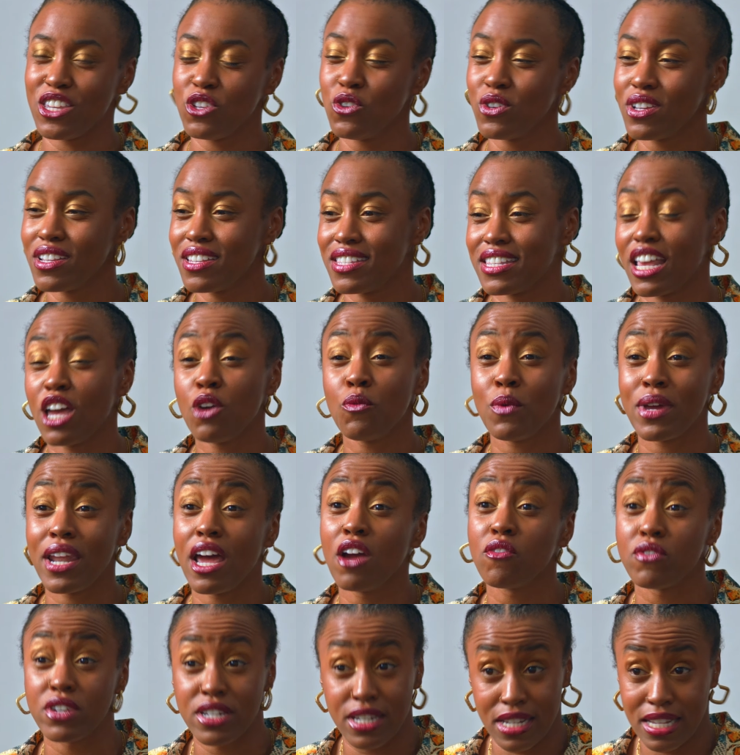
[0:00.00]
You can say
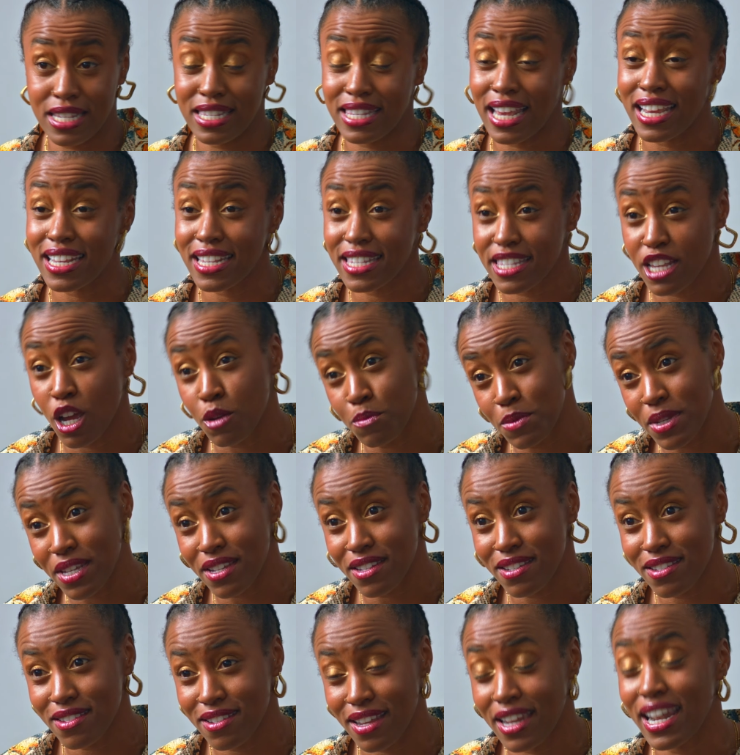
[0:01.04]
whatever, just say something.
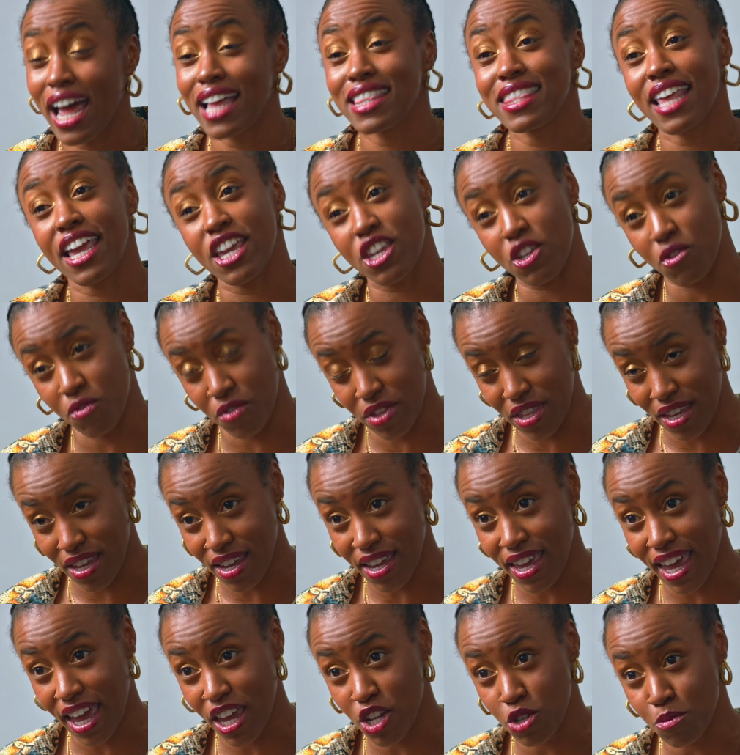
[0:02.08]
And I thank you for the
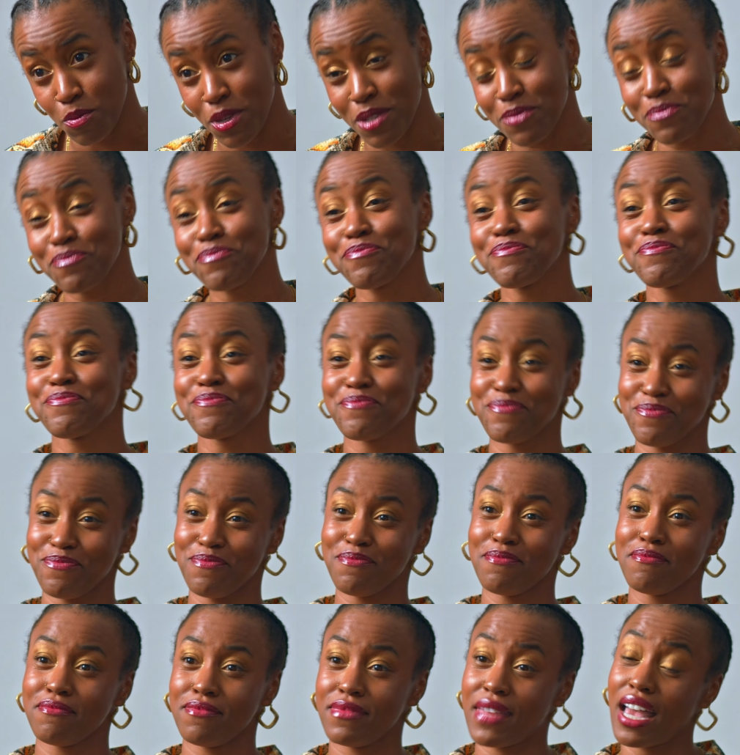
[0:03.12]
engagement.
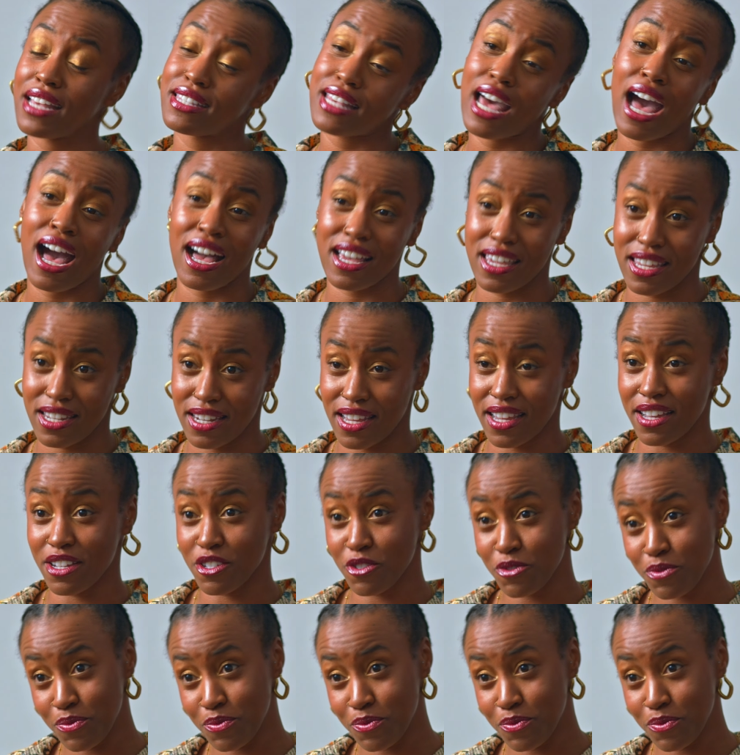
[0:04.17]
That's how I get down.